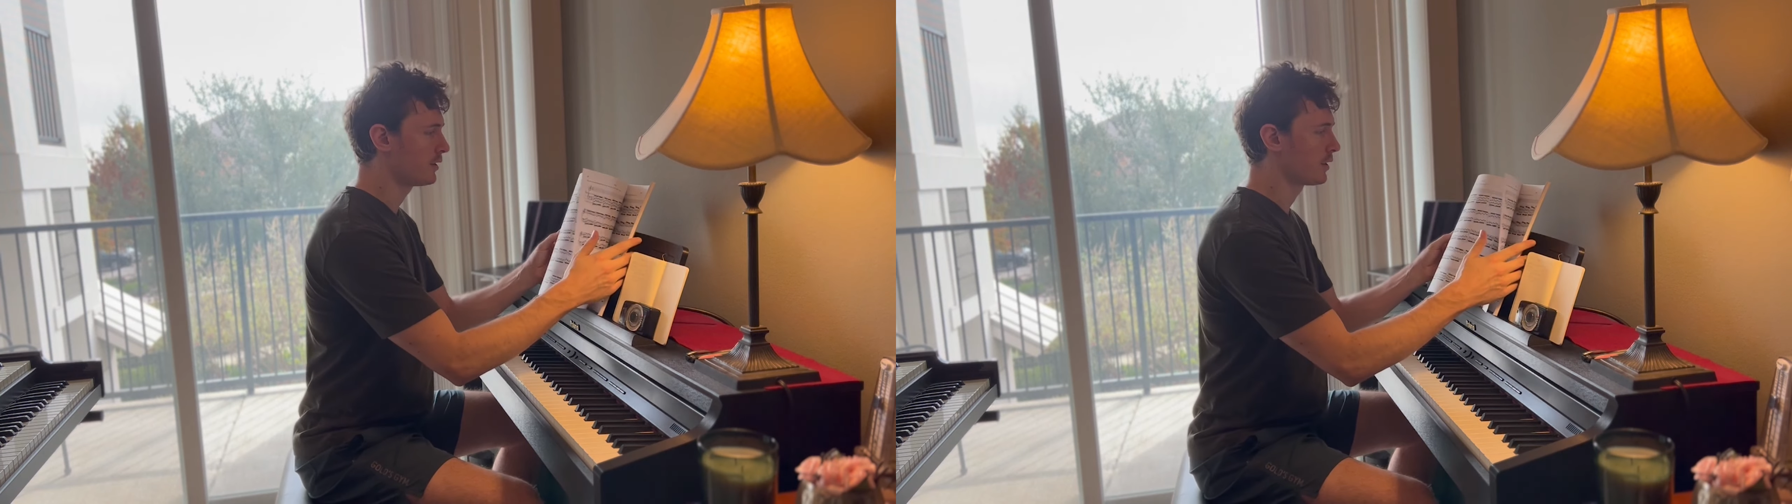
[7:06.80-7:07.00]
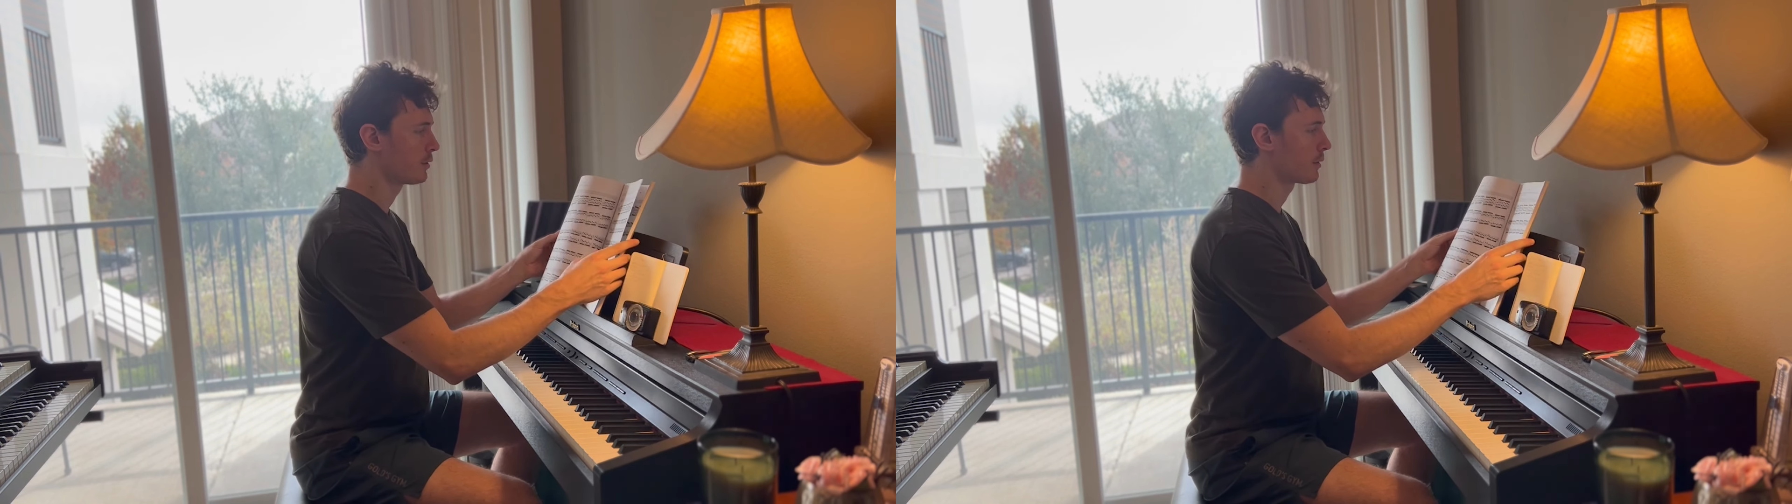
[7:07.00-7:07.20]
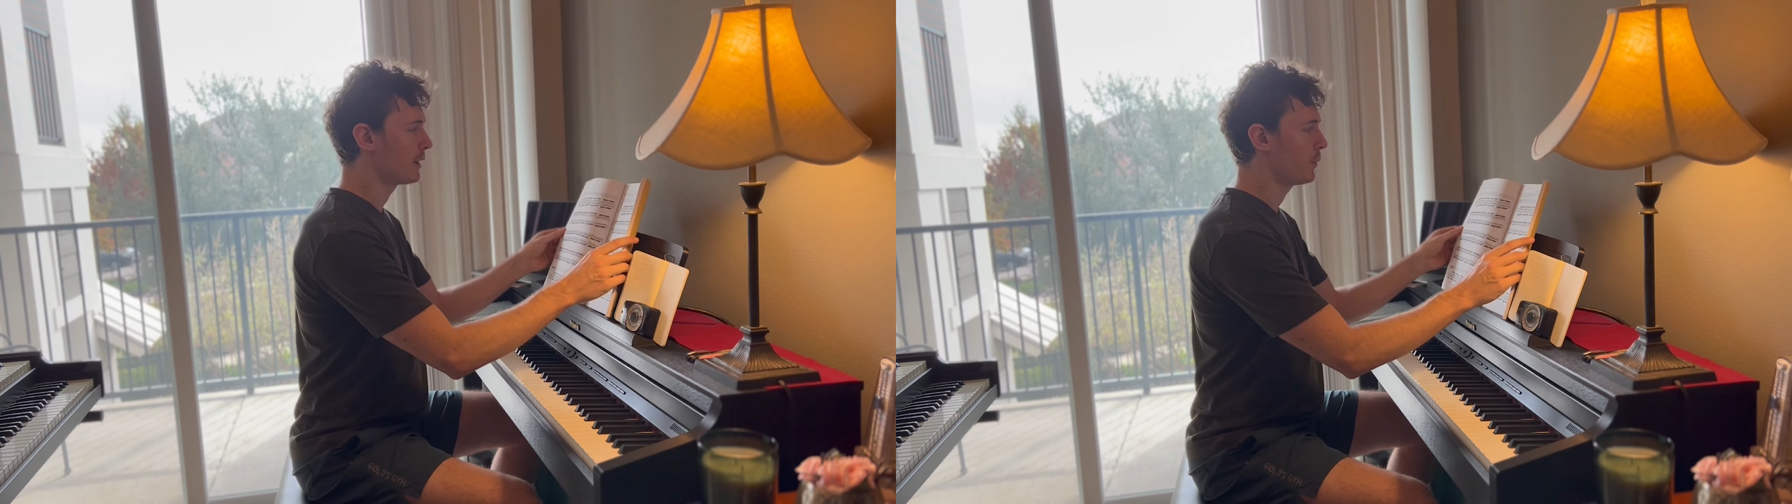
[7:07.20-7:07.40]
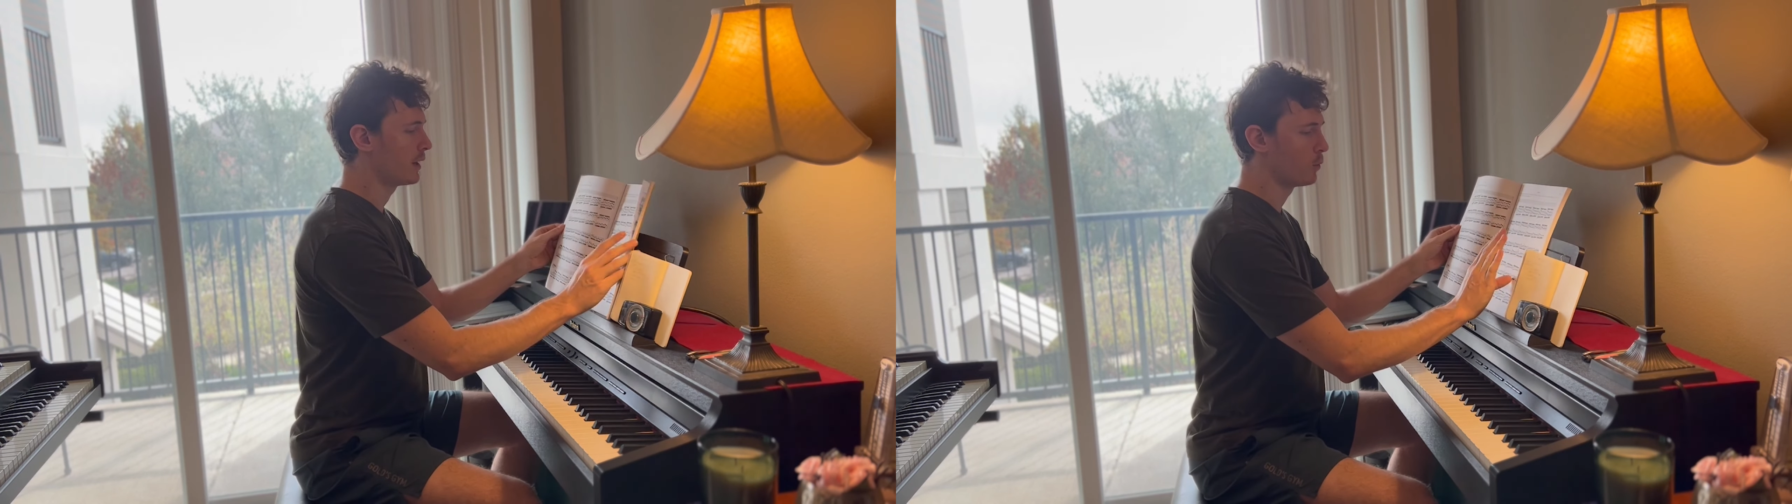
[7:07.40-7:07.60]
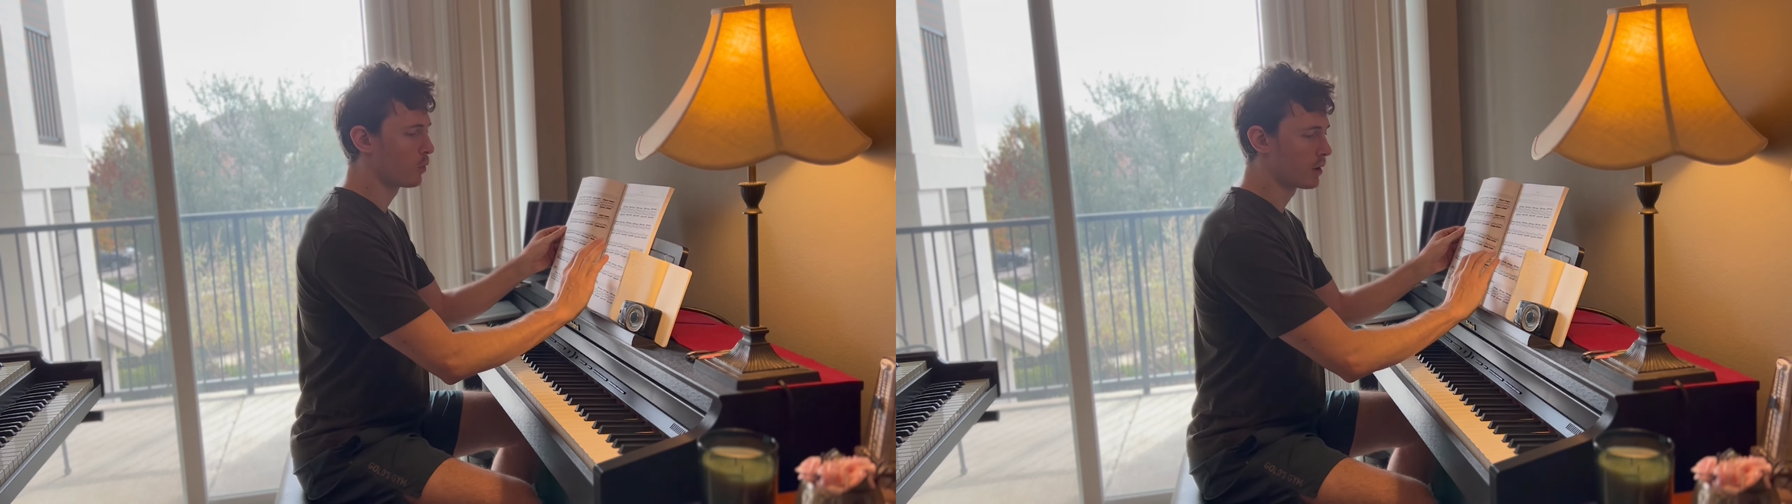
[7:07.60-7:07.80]
it's a great way
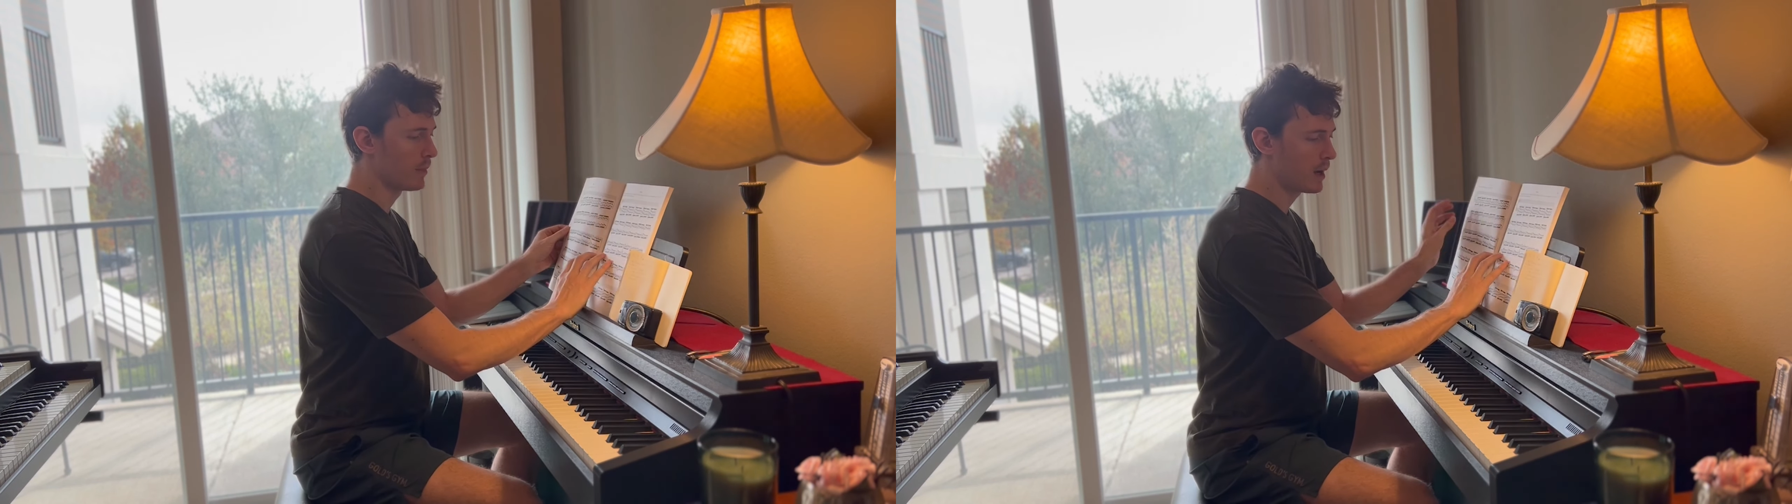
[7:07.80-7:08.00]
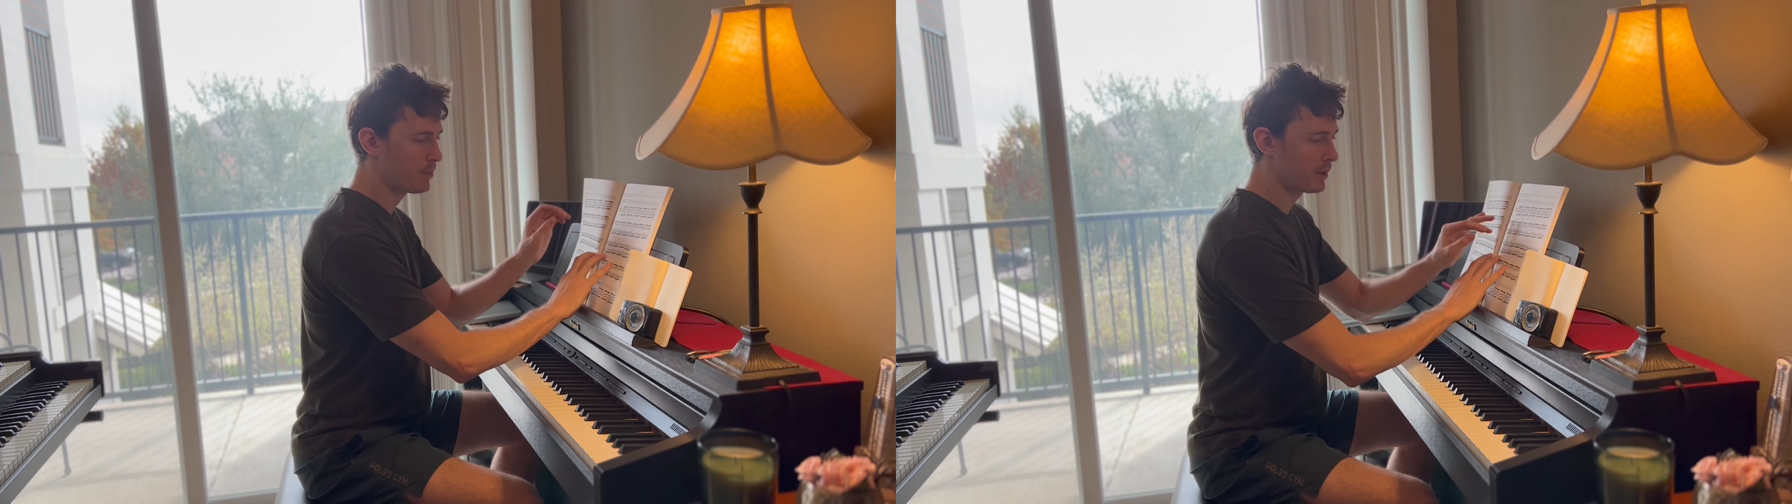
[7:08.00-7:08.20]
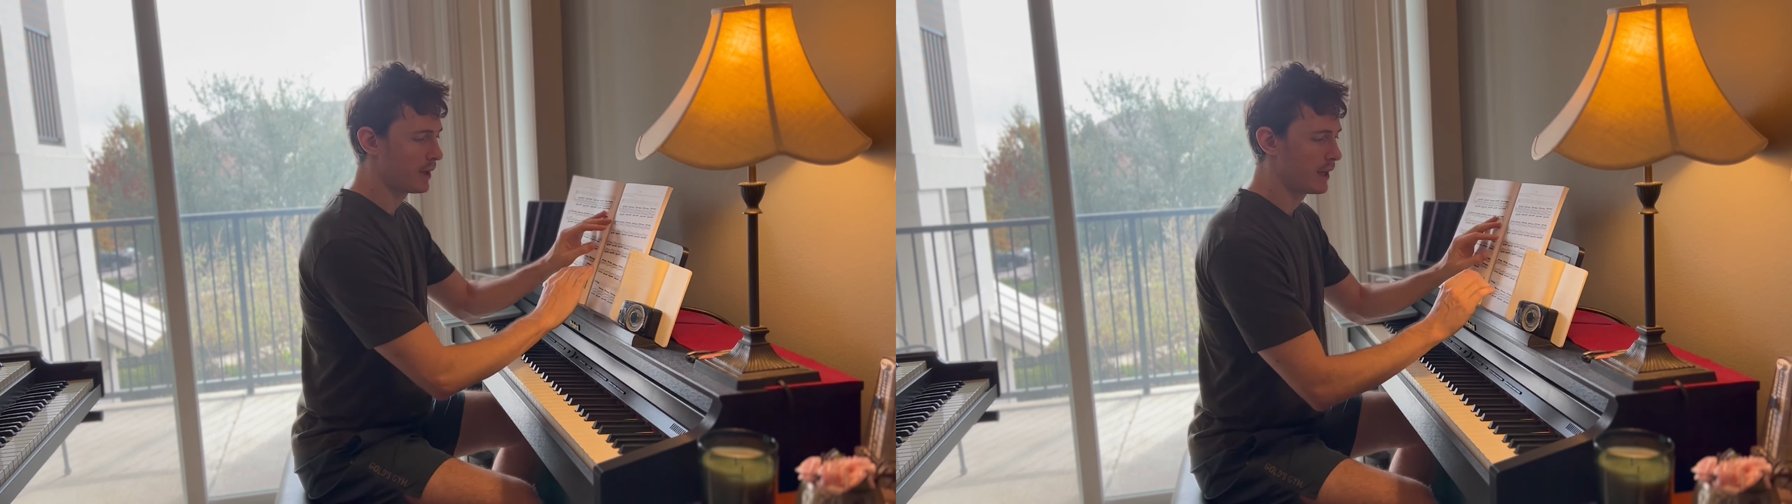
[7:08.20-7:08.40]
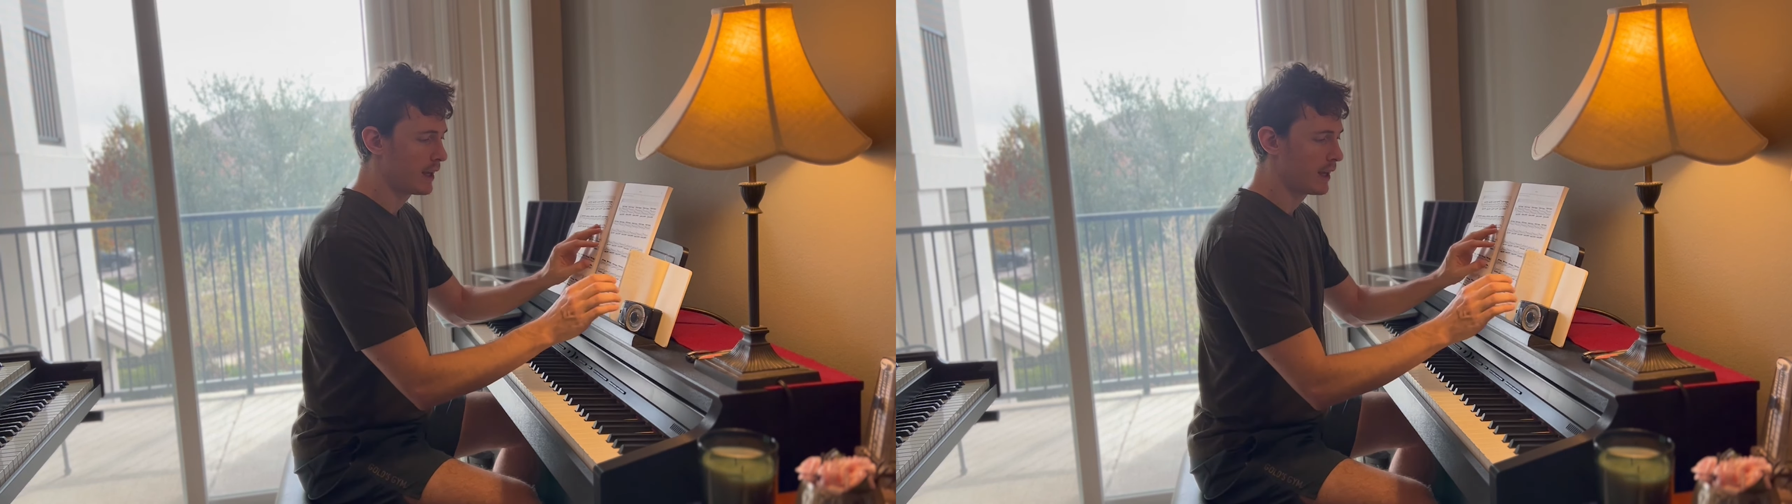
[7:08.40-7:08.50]
to warm up.